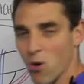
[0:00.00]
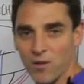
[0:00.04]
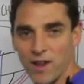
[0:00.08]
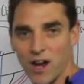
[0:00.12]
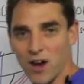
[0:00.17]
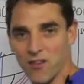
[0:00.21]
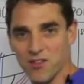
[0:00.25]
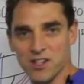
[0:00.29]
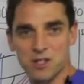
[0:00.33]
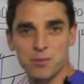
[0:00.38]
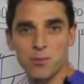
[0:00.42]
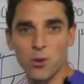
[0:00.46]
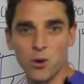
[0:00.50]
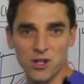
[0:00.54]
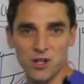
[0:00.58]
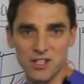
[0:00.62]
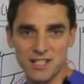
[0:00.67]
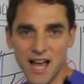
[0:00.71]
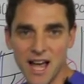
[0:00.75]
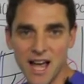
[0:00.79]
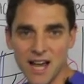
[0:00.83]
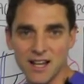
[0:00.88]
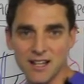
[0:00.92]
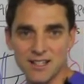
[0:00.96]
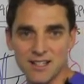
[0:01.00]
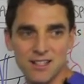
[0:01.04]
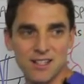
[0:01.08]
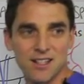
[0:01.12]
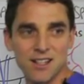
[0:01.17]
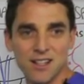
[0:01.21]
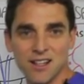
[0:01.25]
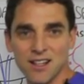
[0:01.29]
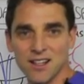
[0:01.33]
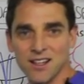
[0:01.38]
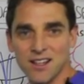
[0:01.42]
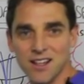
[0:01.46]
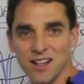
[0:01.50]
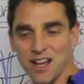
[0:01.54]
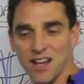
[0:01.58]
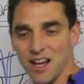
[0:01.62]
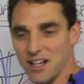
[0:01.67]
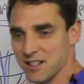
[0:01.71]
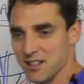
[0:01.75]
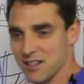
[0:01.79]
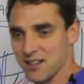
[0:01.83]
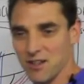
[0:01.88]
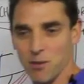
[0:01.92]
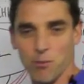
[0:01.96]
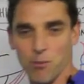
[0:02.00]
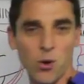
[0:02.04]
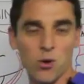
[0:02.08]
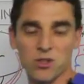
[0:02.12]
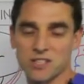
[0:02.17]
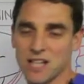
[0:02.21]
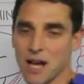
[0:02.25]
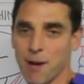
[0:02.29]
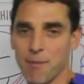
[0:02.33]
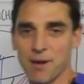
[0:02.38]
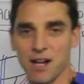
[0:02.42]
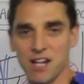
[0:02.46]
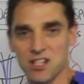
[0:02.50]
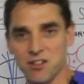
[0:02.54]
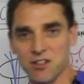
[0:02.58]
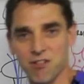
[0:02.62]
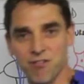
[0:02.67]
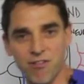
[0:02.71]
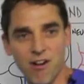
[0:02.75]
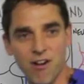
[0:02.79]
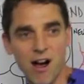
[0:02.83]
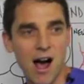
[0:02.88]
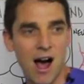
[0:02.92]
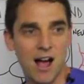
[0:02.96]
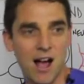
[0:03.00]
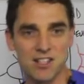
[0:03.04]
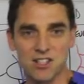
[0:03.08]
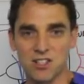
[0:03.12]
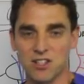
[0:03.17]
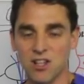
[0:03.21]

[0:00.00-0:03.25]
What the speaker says: Now in the sport of tennis, the ball's coming at you fast,